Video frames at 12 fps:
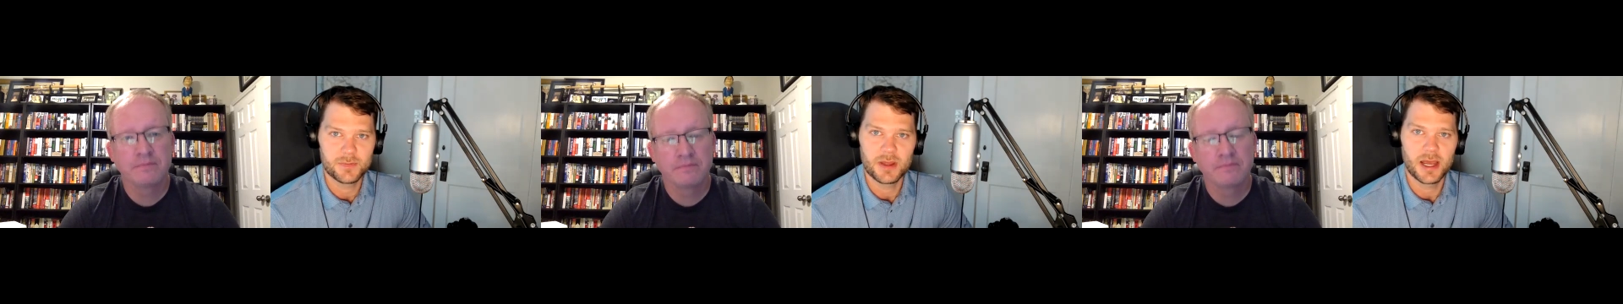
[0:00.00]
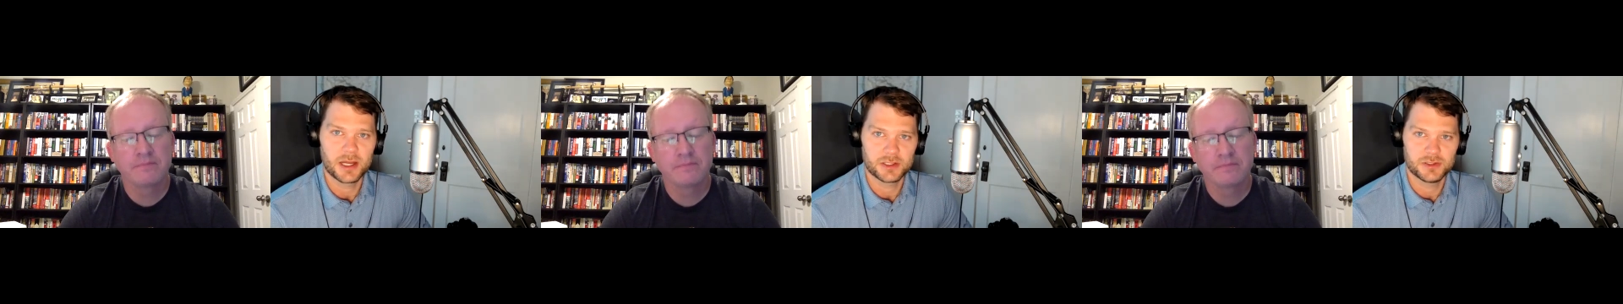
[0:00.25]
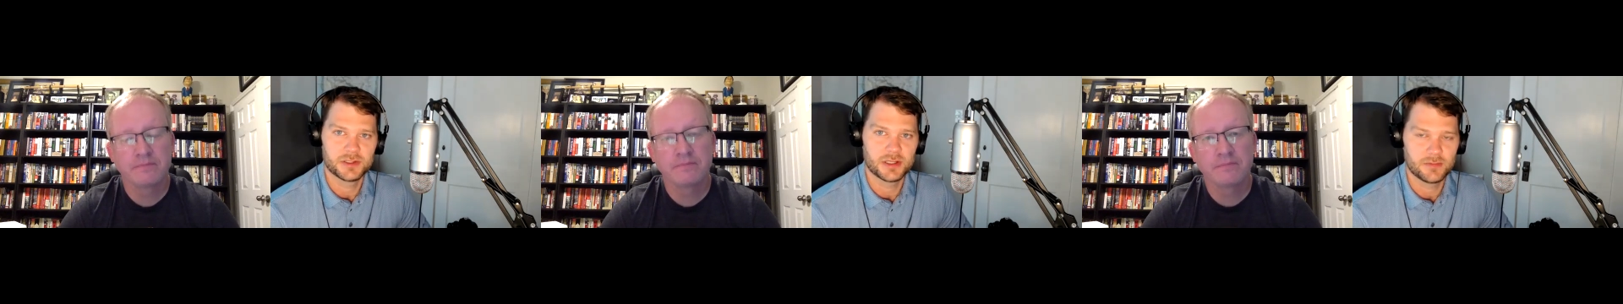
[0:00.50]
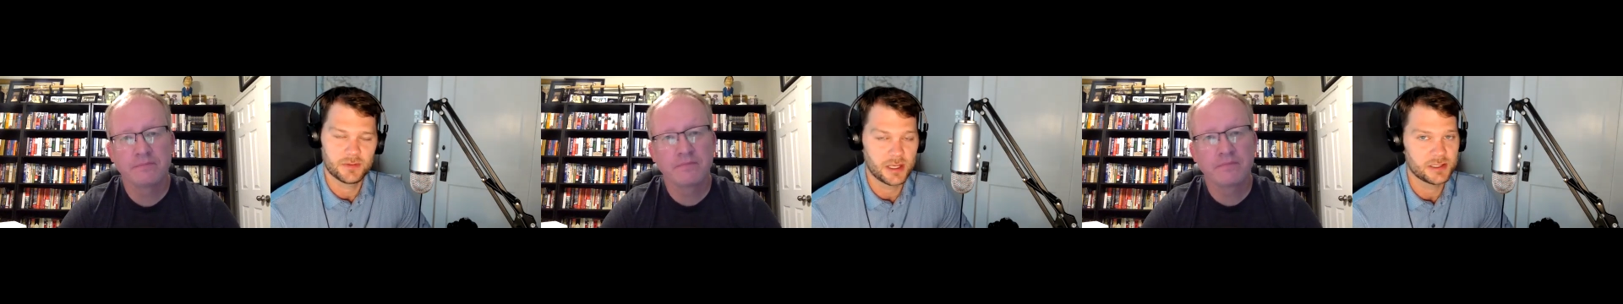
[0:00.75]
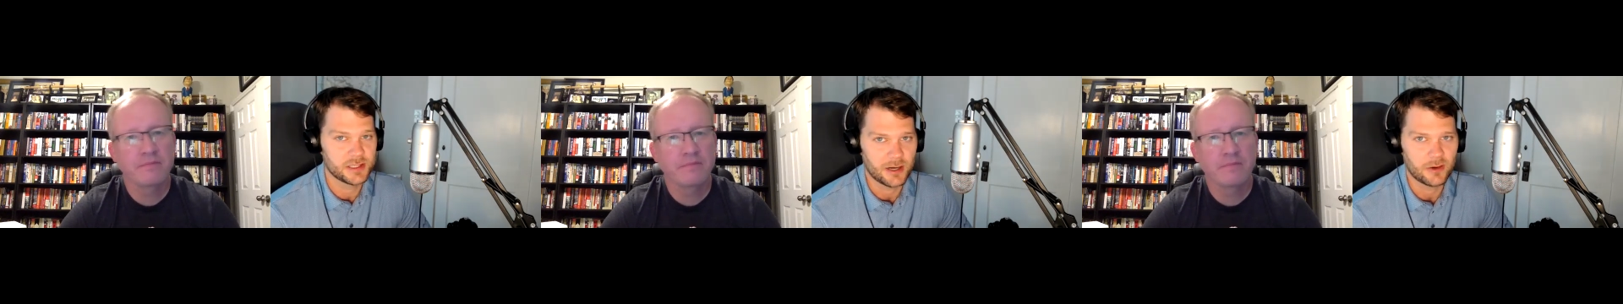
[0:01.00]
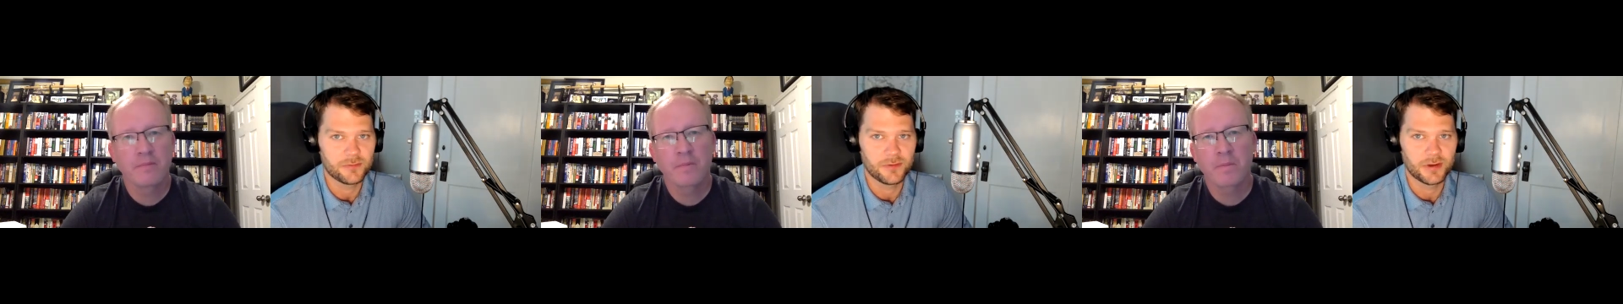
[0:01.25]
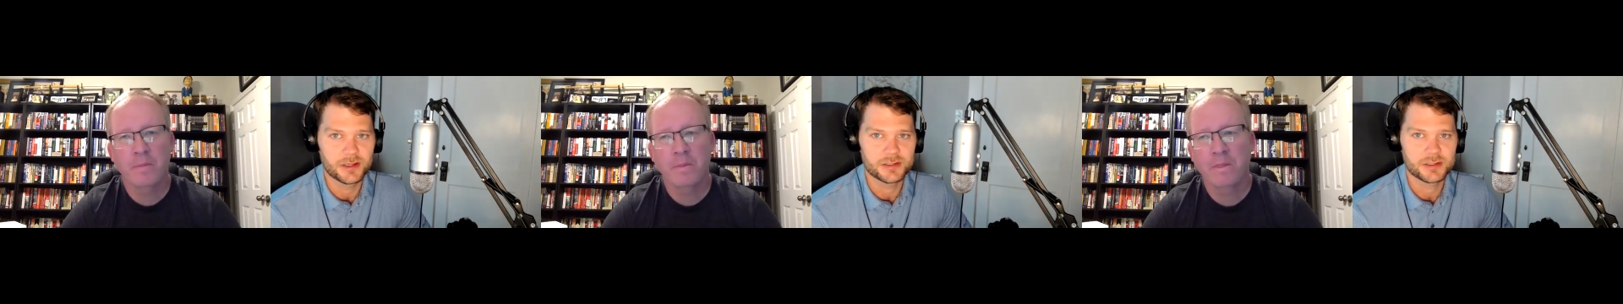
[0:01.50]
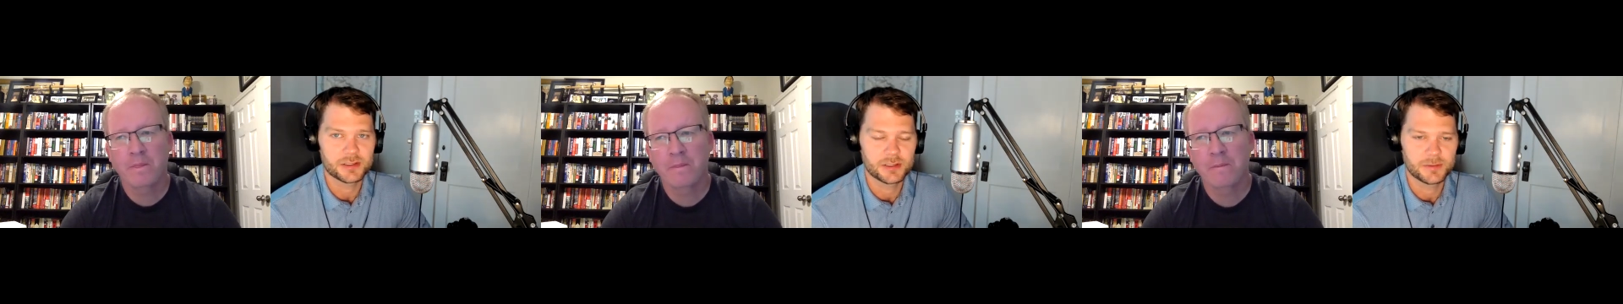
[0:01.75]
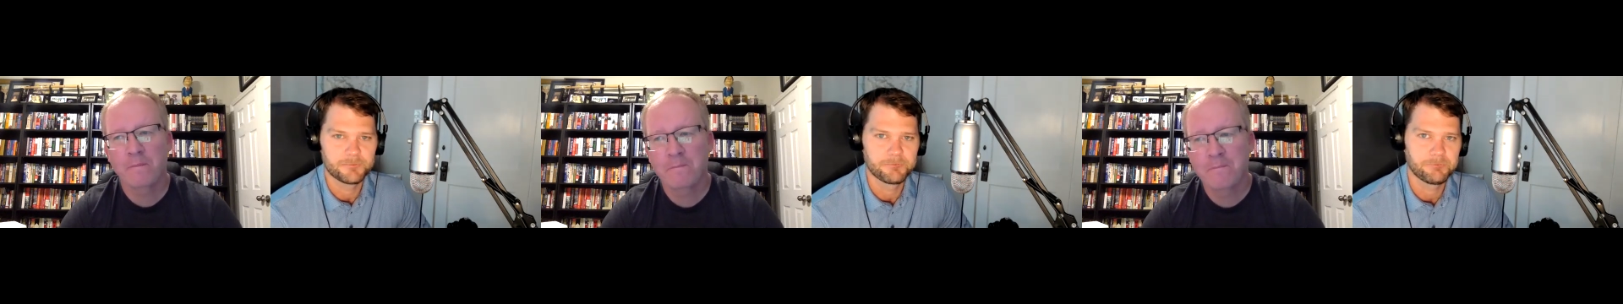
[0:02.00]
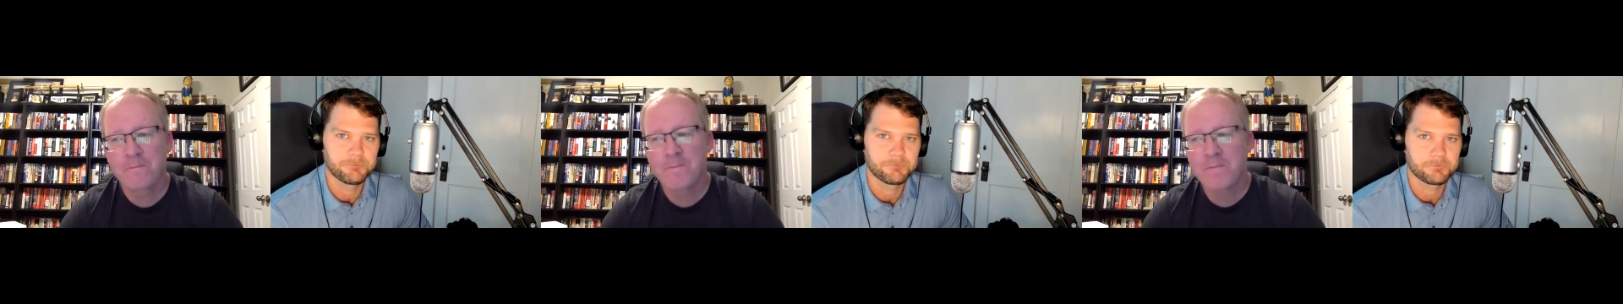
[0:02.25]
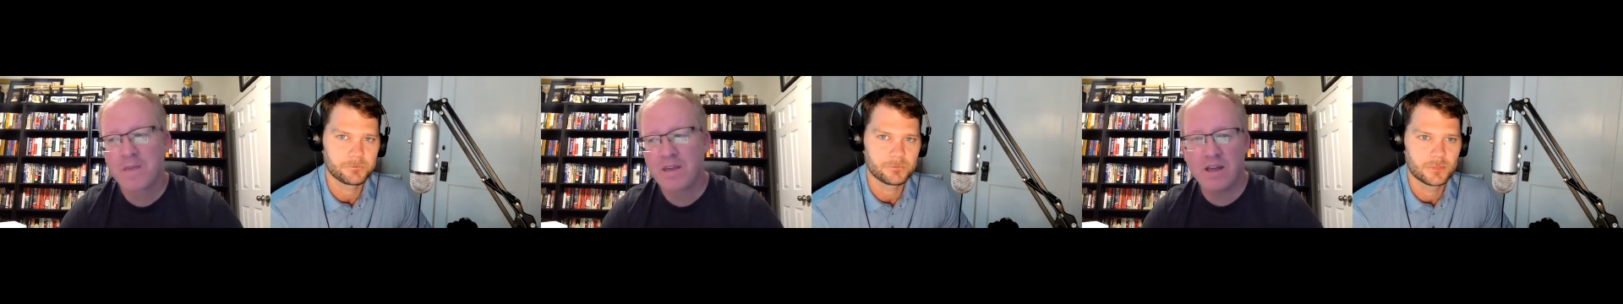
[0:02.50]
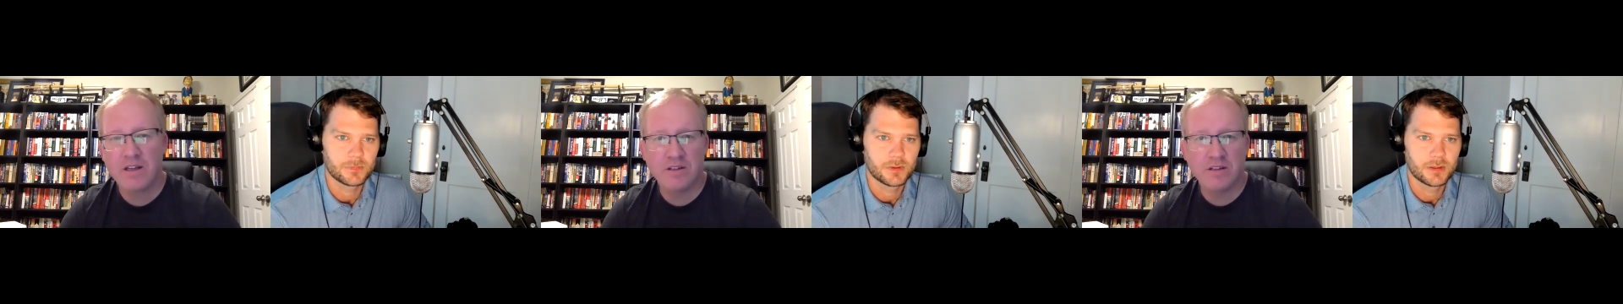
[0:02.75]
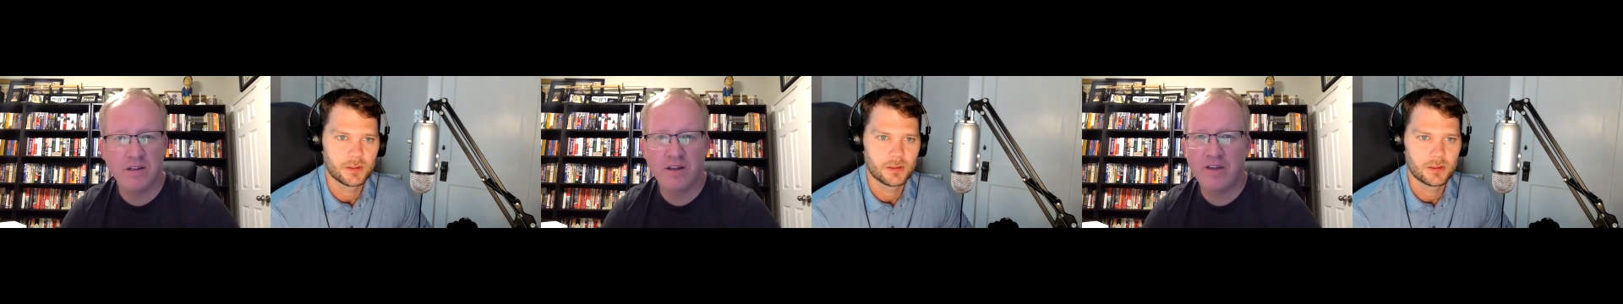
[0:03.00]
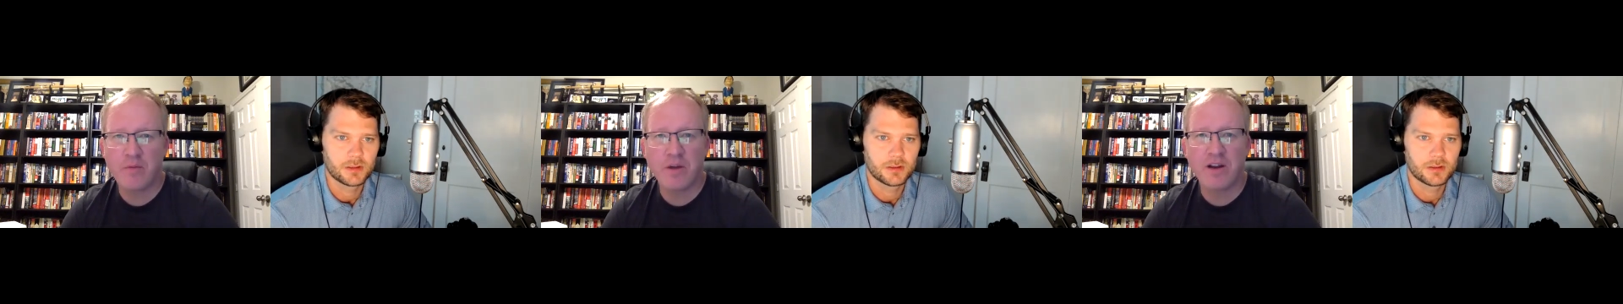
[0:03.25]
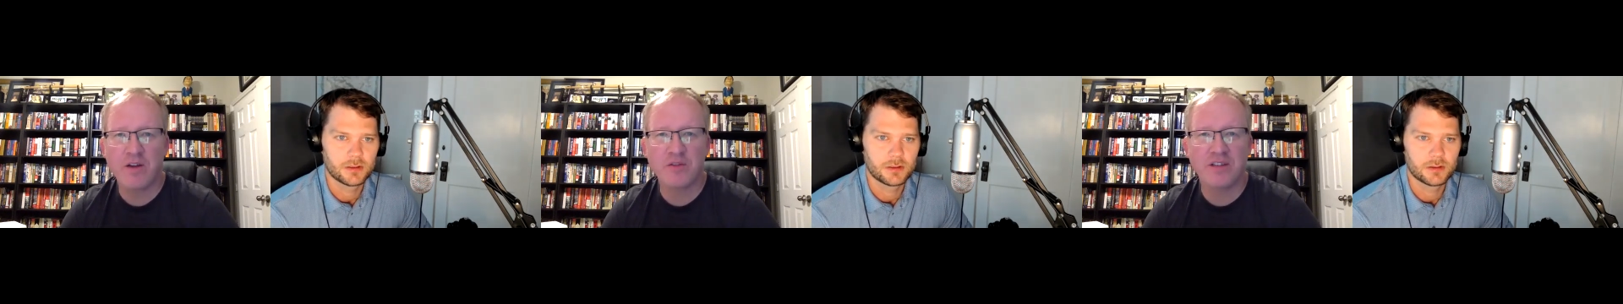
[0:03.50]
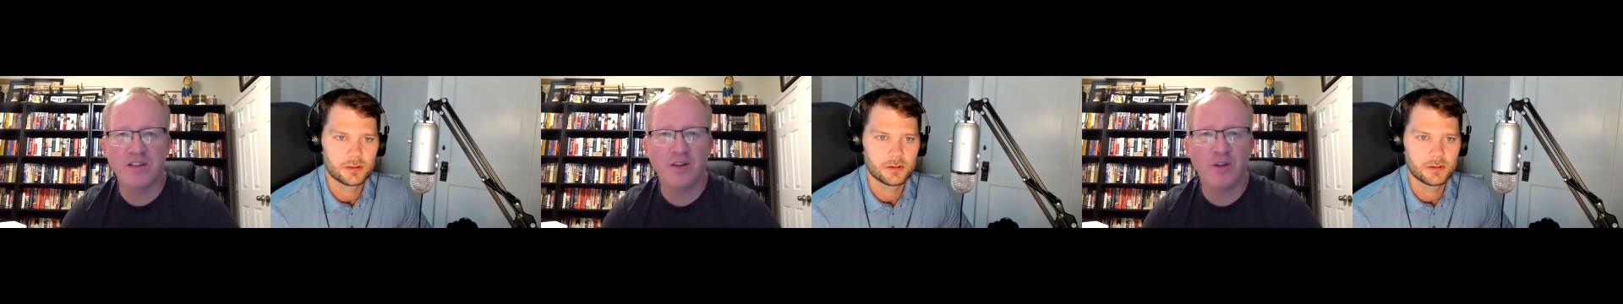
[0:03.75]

Speaker 1: men actually they sacrificed.
Speaker 2: Yeah, everybody knows Neil